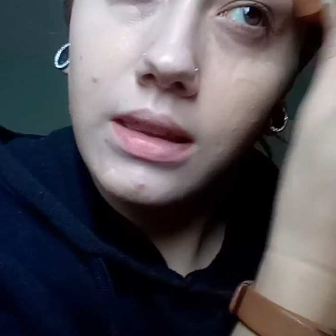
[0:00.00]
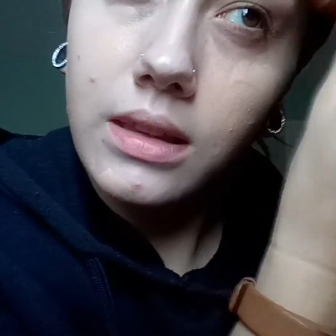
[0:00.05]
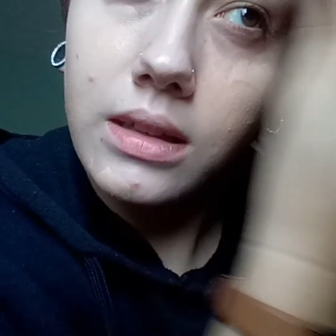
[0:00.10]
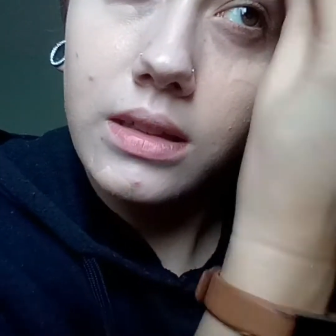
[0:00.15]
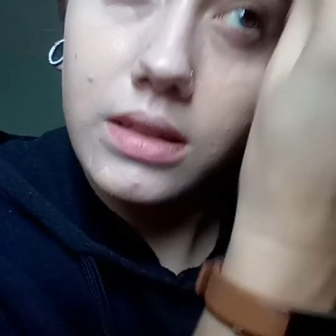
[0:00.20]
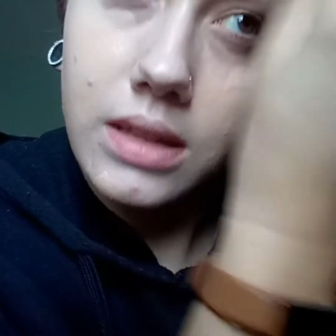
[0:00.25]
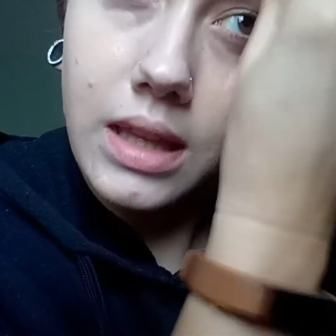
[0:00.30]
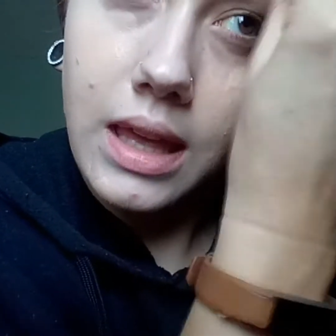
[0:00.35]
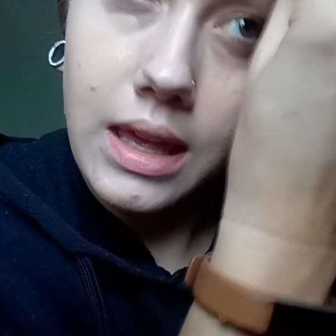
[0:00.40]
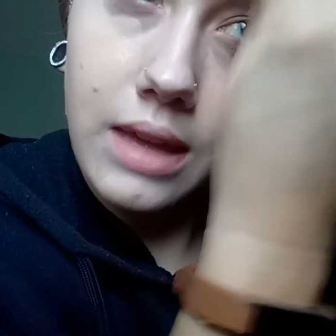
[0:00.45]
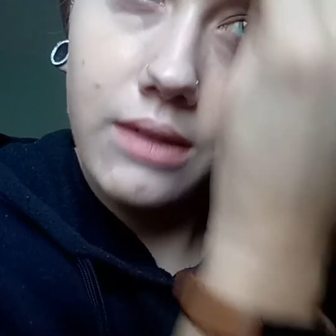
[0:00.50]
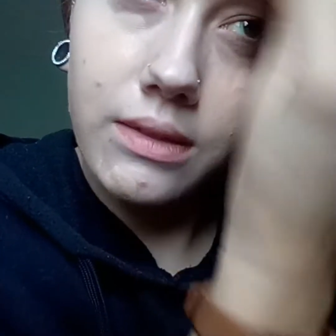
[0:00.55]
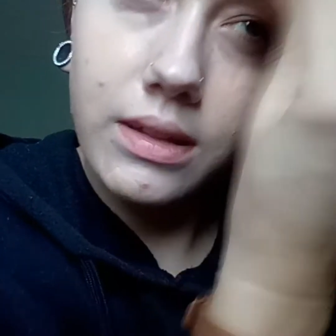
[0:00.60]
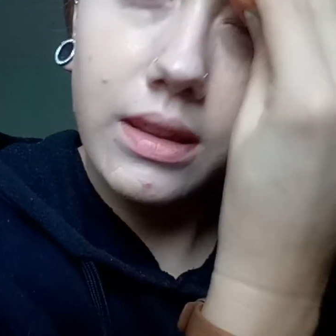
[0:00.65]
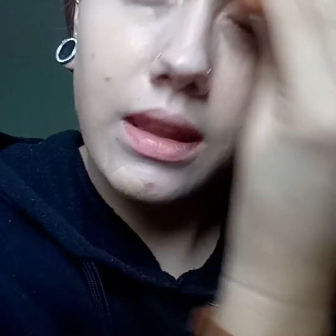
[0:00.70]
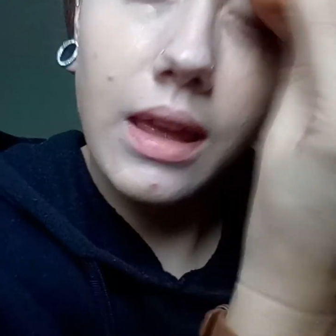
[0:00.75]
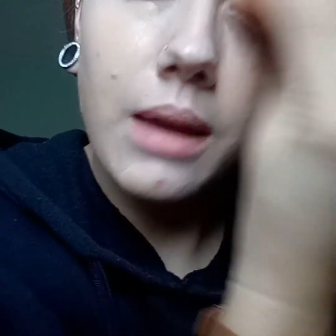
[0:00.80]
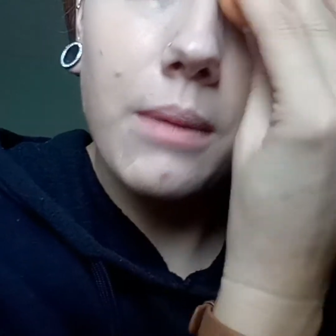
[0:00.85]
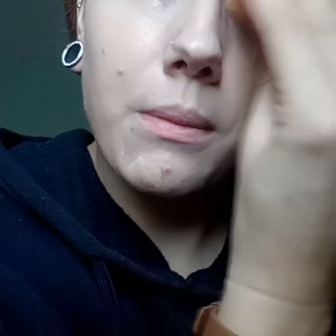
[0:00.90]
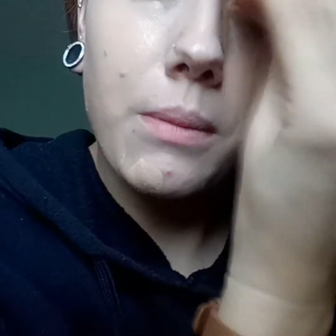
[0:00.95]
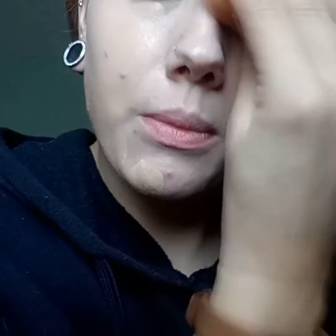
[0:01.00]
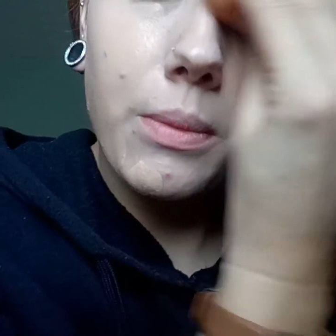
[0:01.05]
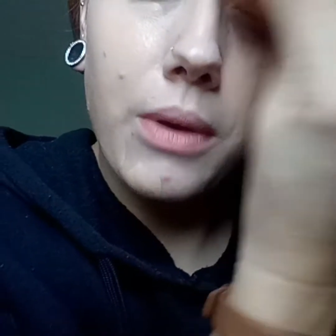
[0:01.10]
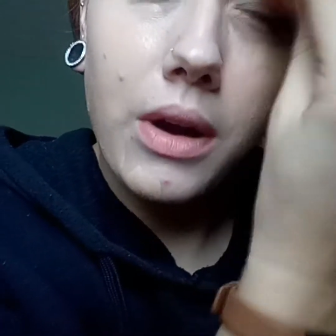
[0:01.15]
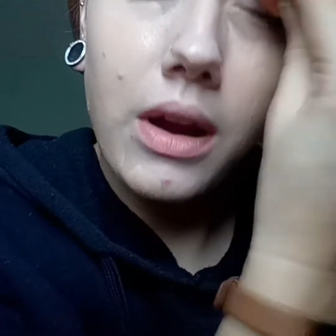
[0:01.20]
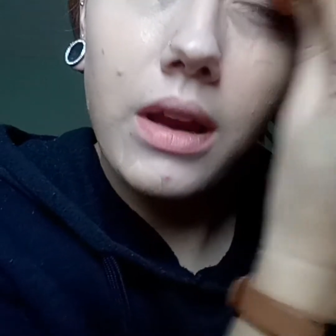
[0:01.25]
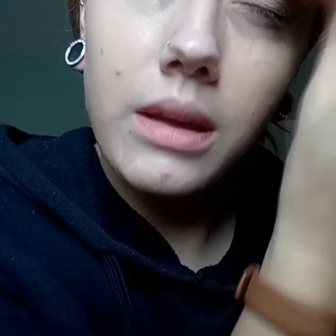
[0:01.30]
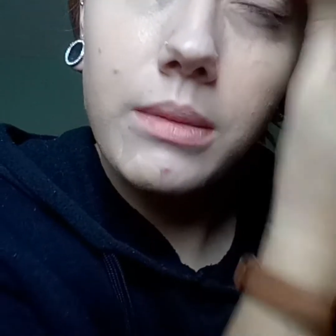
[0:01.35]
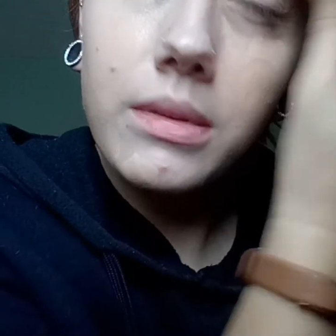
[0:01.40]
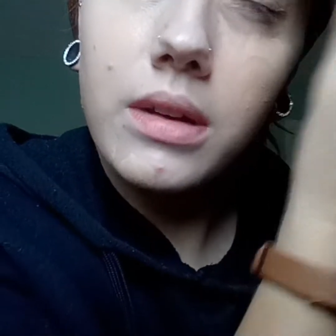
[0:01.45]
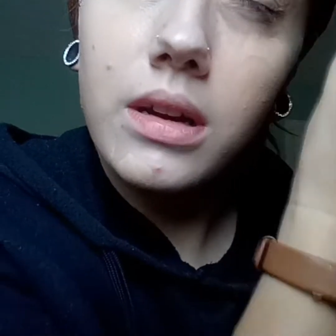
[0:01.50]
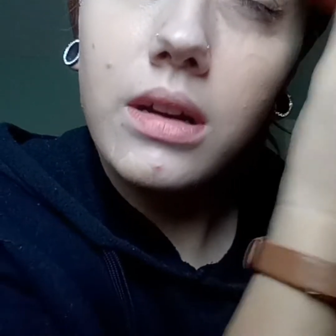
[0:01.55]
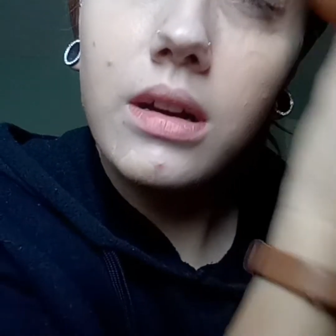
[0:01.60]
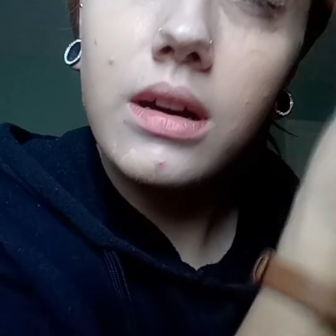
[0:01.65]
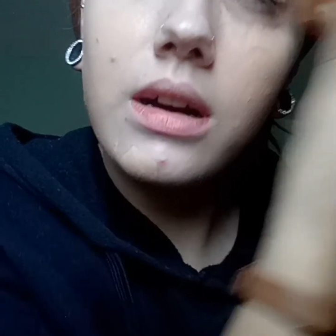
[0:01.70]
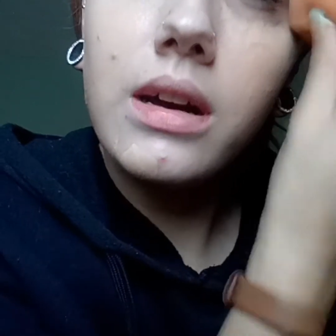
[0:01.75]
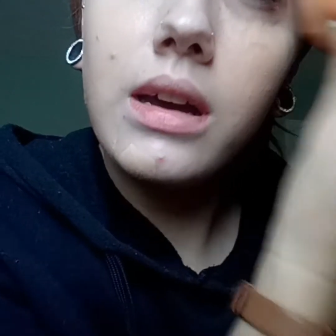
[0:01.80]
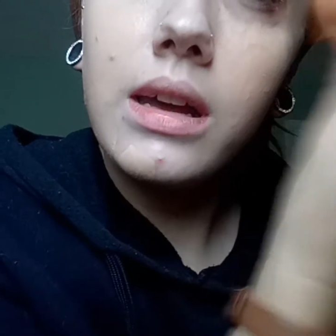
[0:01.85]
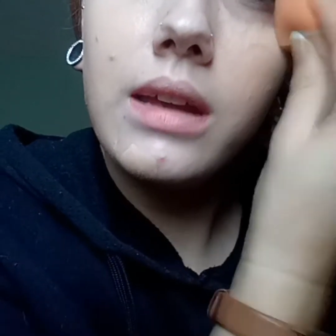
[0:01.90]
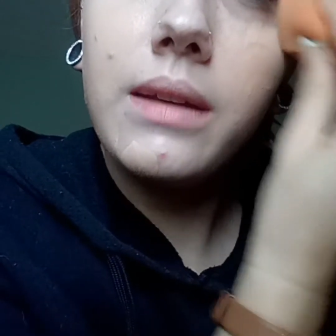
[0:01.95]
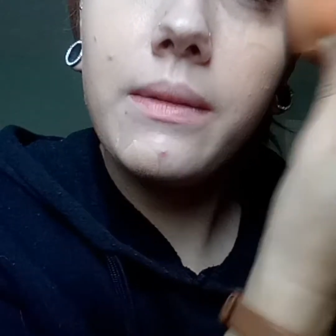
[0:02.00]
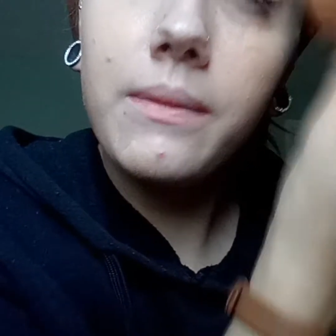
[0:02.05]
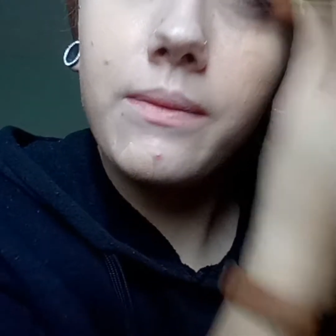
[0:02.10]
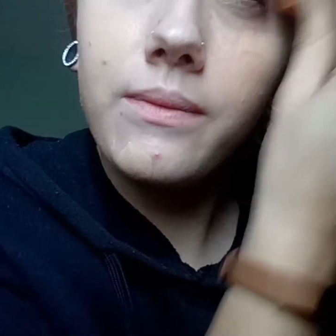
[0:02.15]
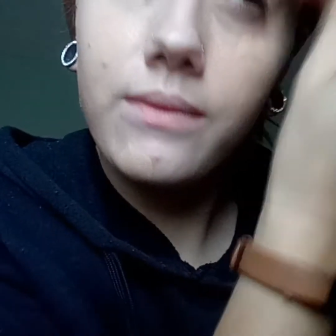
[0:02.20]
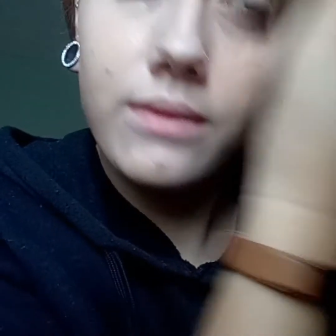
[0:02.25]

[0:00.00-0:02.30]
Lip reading: looks like with that primer on.